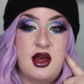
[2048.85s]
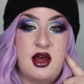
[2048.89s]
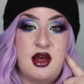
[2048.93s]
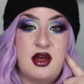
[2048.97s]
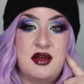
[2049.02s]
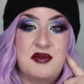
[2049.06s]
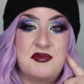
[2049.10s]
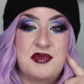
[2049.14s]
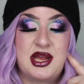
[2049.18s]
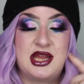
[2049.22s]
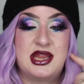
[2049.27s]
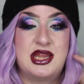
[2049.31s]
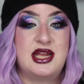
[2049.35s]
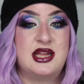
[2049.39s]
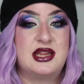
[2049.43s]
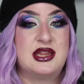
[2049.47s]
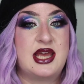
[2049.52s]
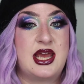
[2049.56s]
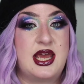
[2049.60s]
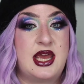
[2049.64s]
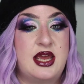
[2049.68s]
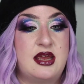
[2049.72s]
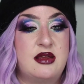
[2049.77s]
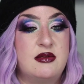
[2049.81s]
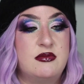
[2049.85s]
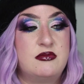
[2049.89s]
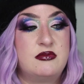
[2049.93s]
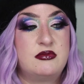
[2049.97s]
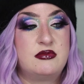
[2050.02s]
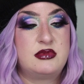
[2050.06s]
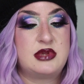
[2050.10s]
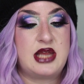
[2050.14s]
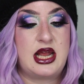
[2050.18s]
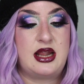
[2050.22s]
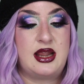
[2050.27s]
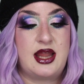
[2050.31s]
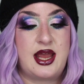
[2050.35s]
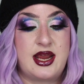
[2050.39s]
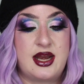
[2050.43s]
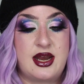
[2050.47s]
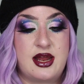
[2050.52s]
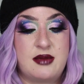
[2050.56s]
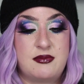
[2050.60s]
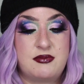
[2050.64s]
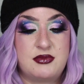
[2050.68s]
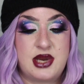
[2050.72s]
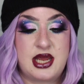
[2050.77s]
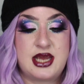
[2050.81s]
I think they light
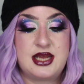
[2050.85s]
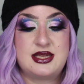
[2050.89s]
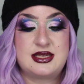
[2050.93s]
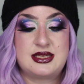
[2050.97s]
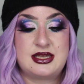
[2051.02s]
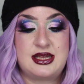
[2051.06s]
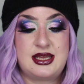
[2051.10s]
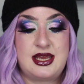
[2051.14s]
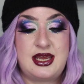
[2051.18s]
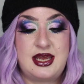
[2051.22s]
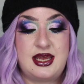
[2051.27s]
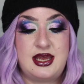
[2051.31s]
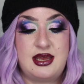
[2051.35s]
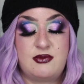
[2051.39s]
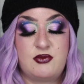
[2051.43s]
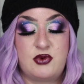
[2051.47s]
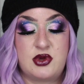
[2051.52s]
up nicely